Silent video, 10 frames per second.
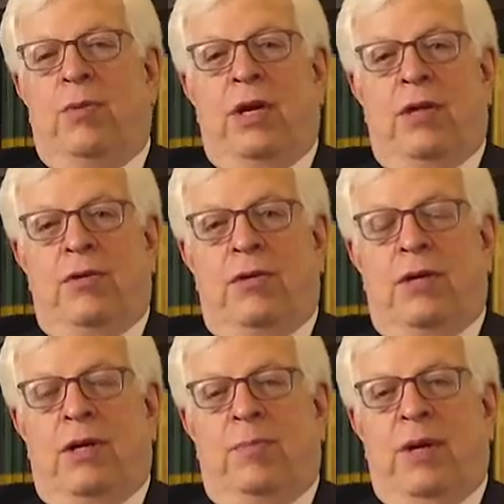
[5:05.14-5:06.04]
three other
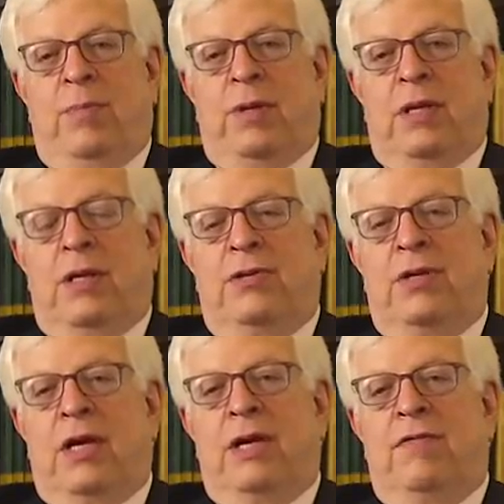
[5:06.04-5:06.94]
people
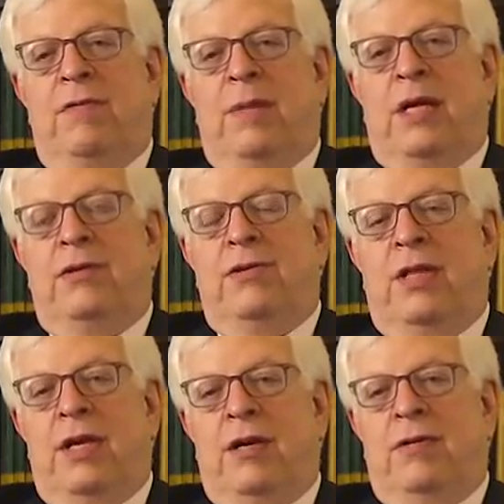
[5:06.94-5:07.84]
aside from us
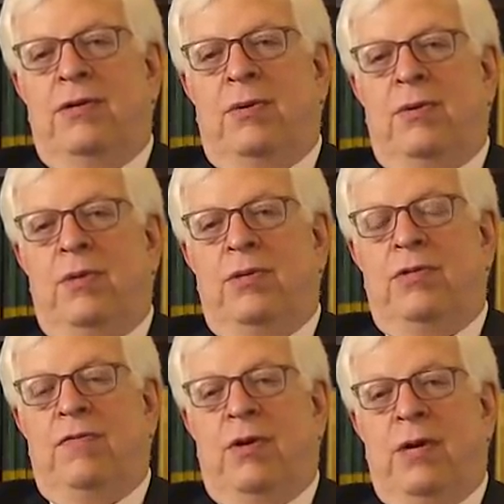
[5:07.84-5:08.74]
there, so it was
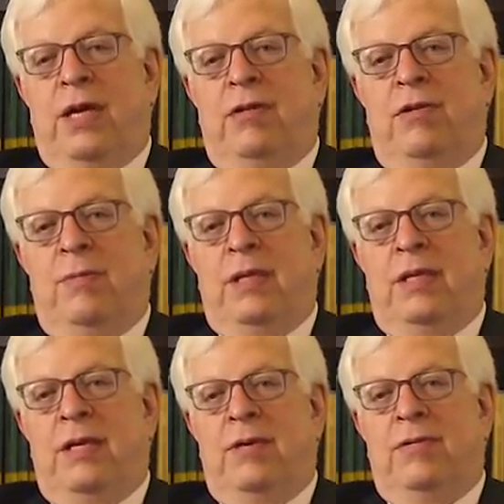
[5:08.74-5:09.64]
a very intimate
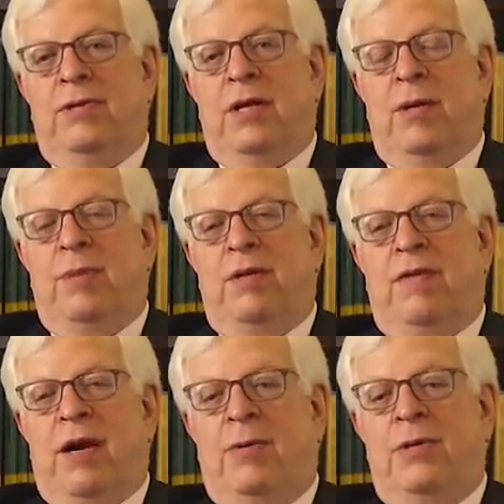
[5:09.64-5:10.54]
dinner. It was a couple of
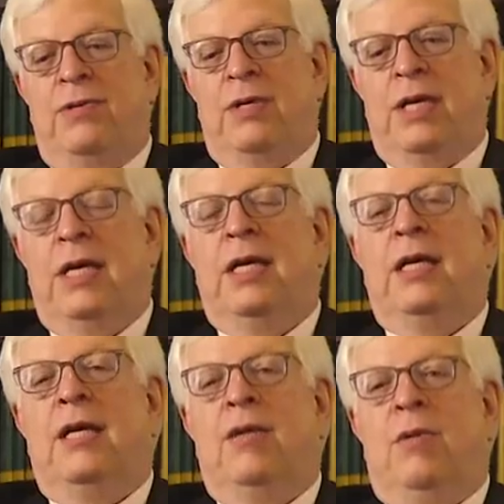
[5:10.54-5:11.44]
hours.
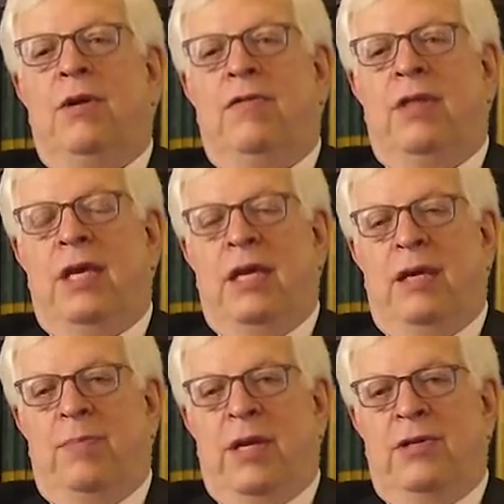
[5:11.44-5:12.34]
One of the
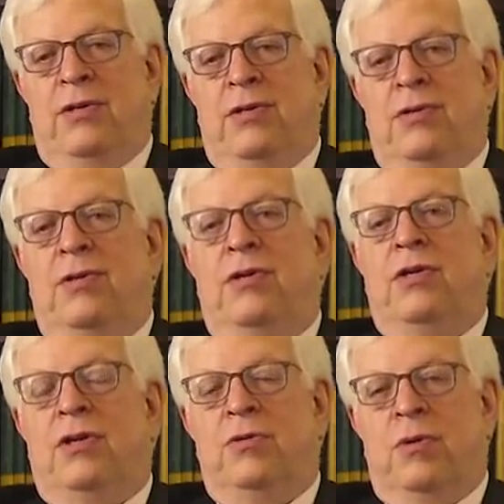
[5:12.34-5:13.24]
Pence's
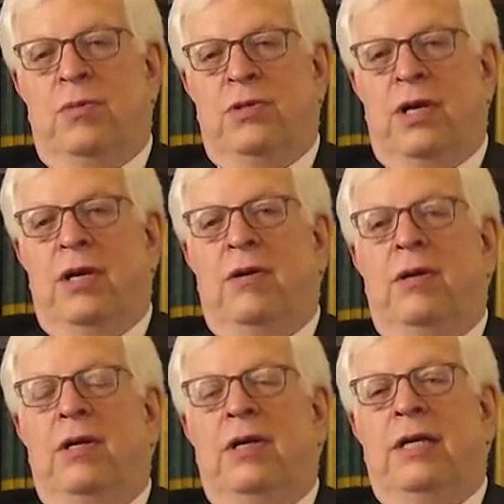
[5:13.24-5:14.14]
children was
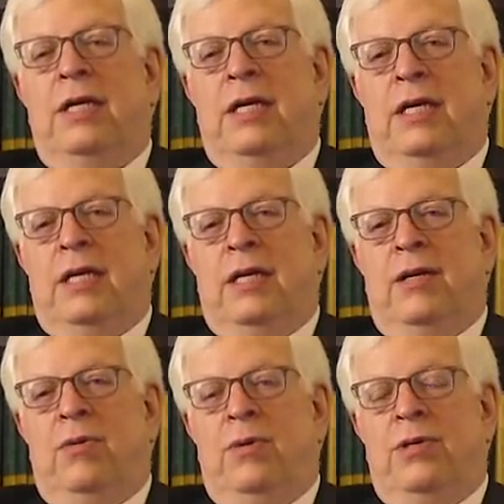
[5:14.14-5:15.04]
there,
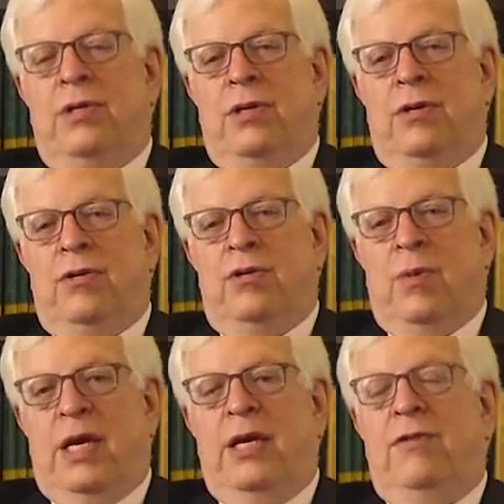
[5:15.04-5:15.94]
who was in her
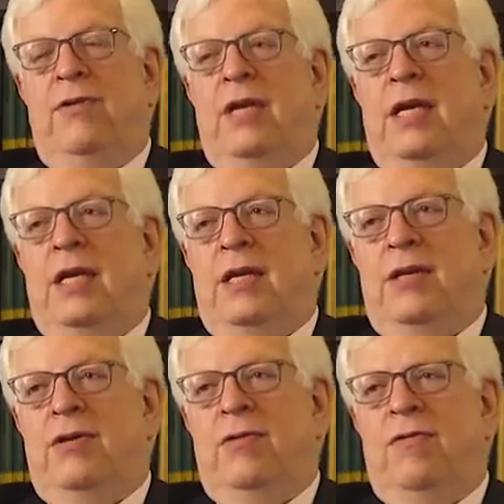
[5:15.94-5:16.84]
20s,
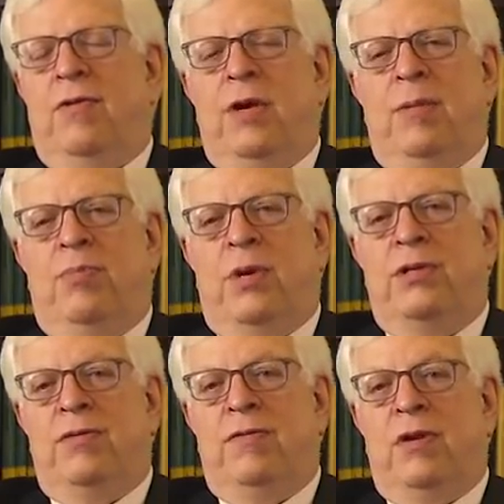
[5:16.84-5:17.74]
and she was a very
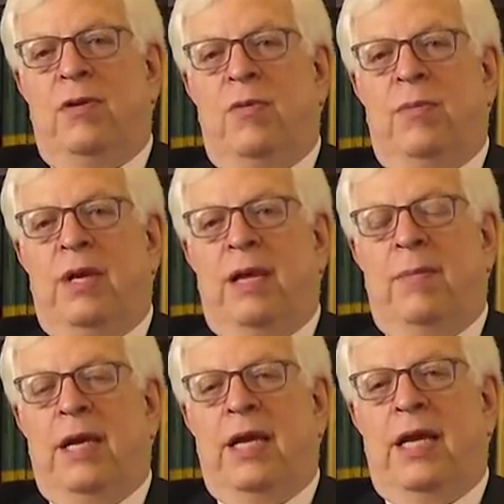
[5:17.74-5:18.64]
impressive young woman, I
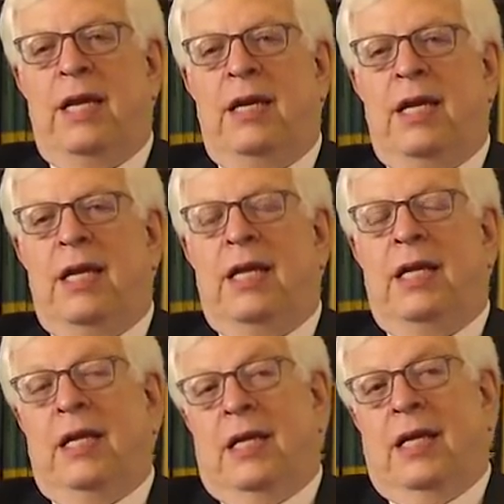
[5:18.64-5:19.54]
might add.
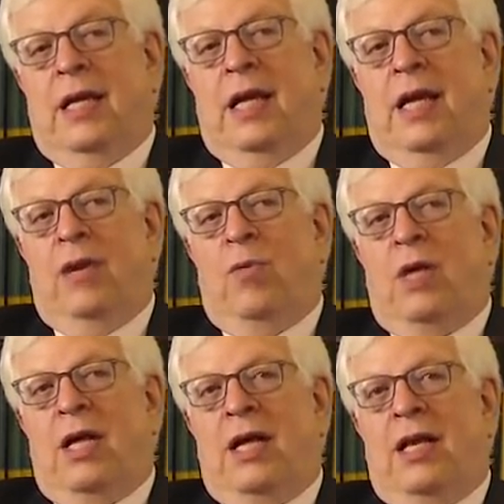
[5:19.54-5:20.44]
And
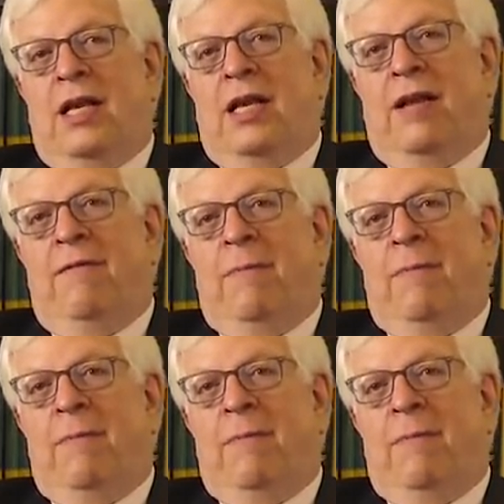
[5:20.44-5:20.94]
while